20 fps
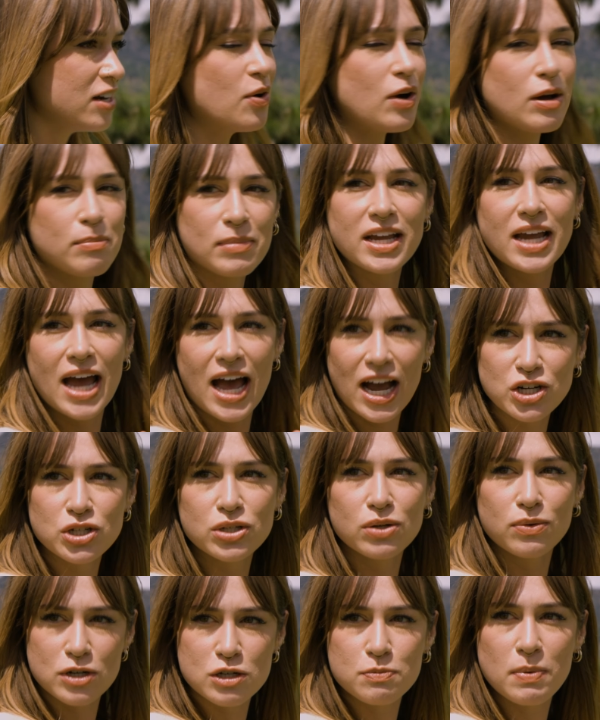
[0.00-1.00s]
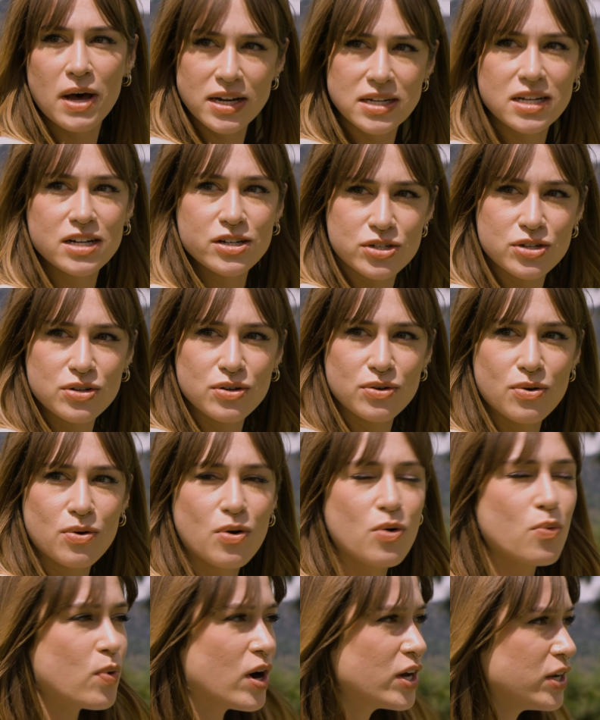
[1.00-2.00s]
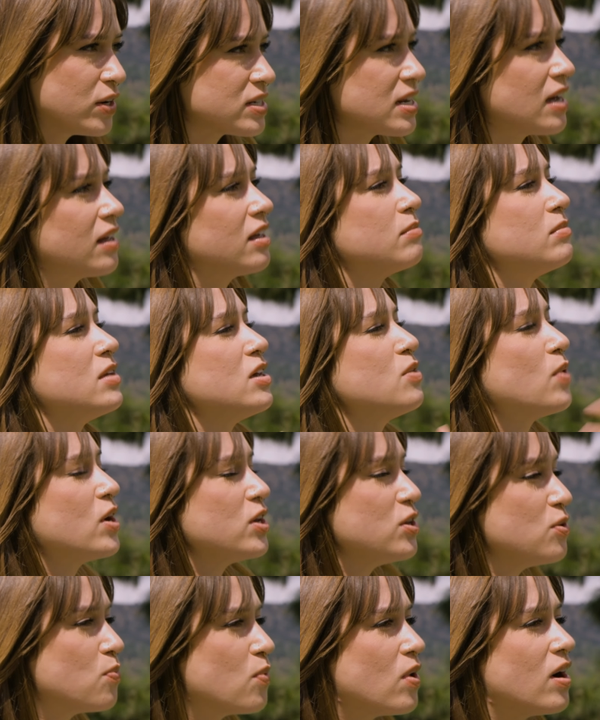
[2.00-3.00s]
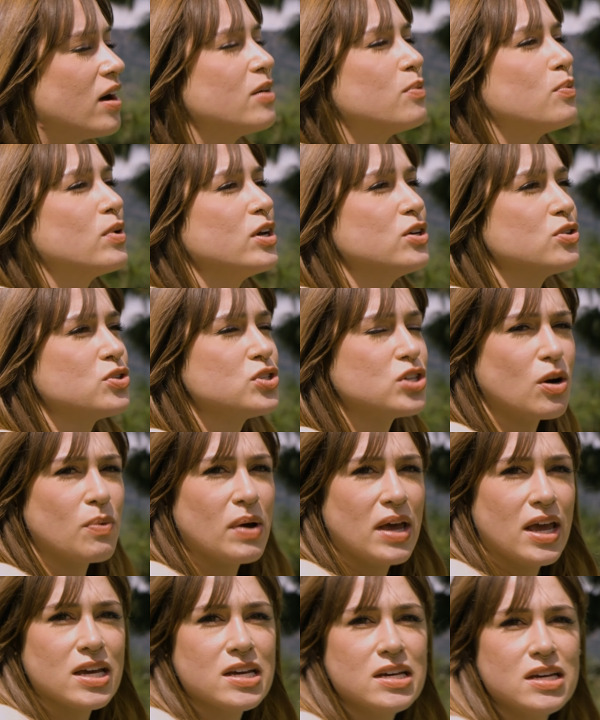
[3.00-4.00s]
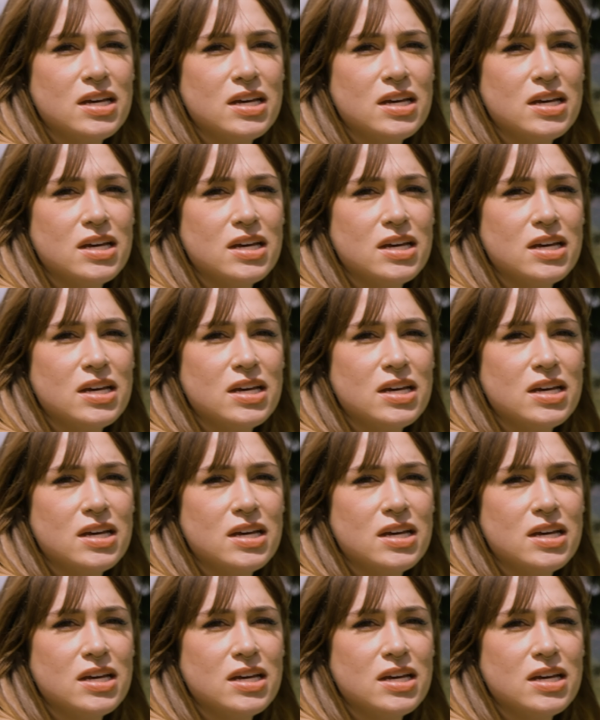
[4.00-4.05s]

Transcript: No, I'm actually responding to what you're telling me, what you want, what you're showing,